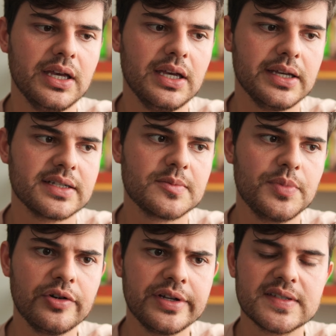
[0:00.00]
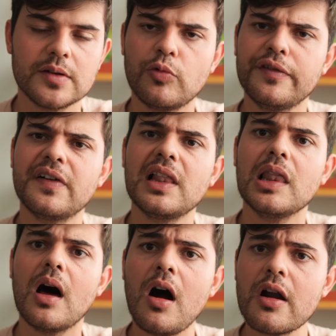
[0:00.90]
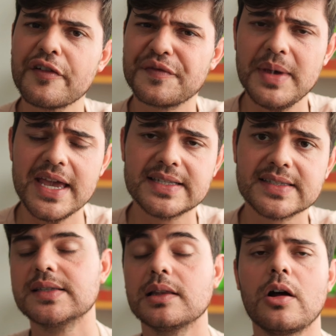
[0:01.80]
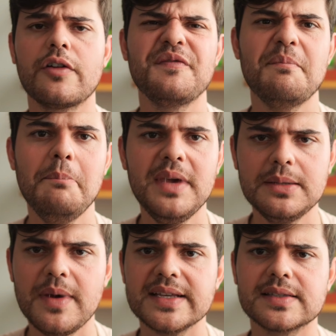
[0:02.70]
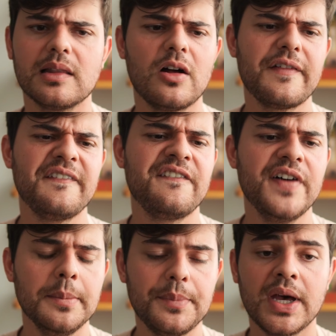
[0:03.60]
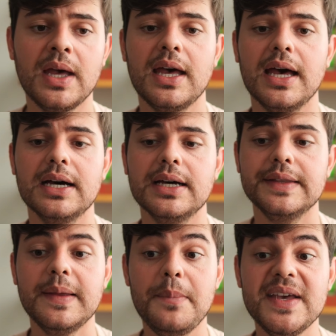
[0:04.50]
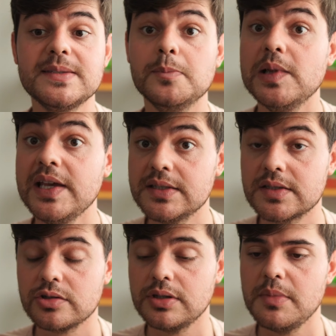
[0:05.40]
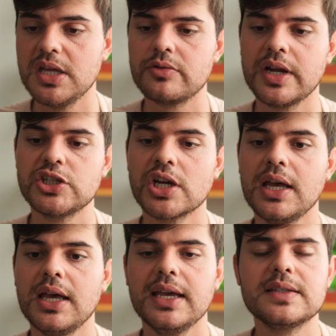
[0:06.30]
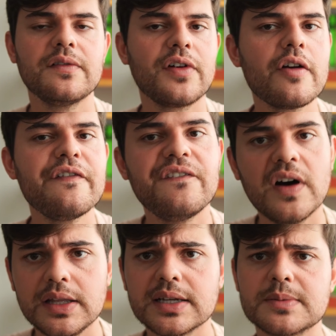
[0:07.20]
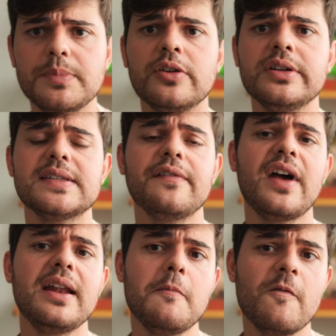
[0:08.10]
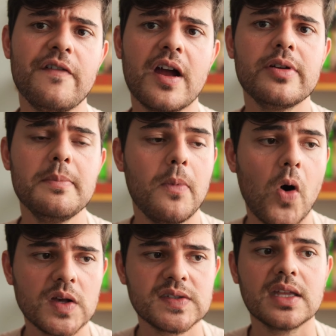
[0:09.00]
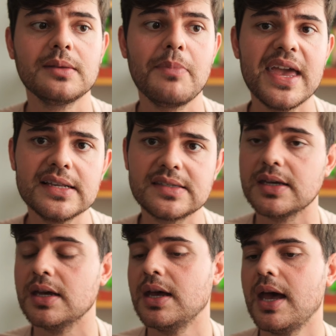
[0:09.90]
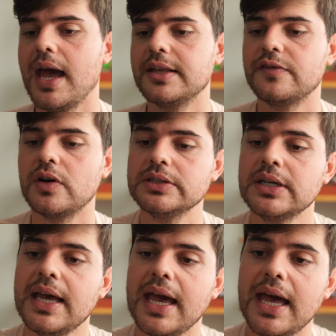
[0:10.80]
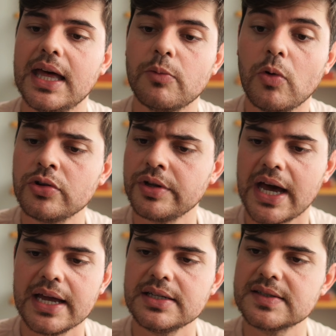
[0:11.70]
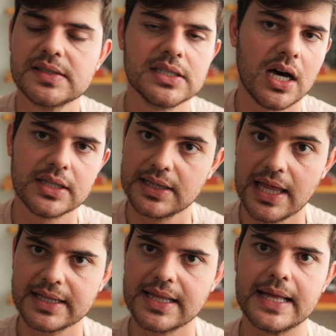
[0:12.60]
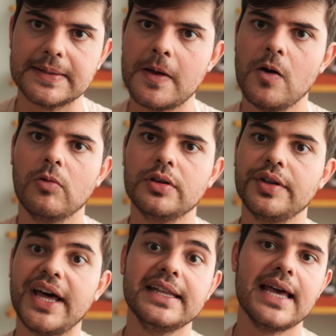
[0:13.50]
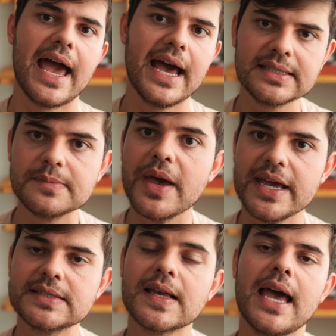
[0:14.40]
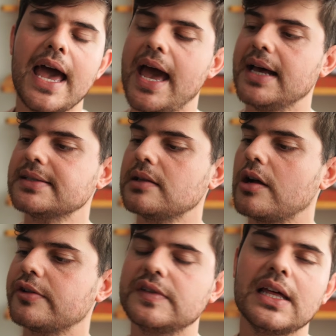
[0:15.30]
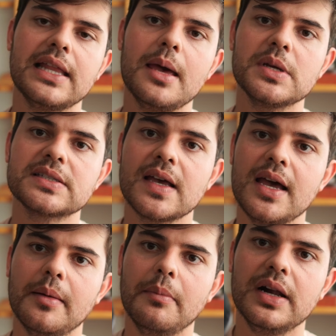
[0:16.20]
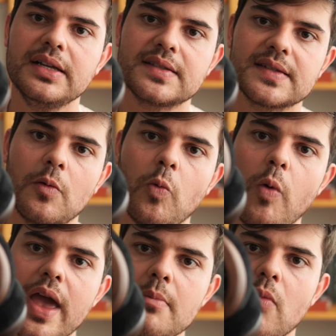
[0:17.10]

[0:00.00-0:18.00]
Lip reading: experience with a lot of bass, a lot of mid bass, a lot of thump. The bass bleeds to the mid range. It's a very fun experience, a very bossy and bassy headphone, and 109 is not like that. 109 has bass, has a lot of dynamics, but it's a way